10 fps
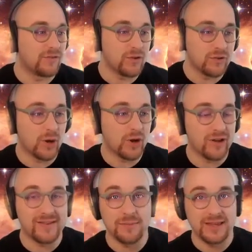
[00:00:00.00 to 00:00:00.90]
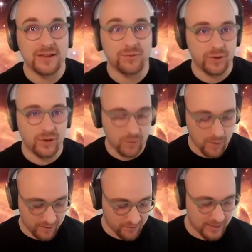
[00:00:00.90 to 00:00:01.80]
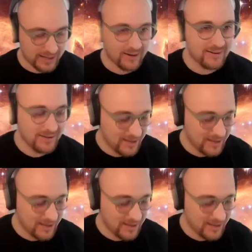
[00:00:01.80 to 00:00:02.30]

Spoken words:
you've used MongoDB, this will look quite familiar.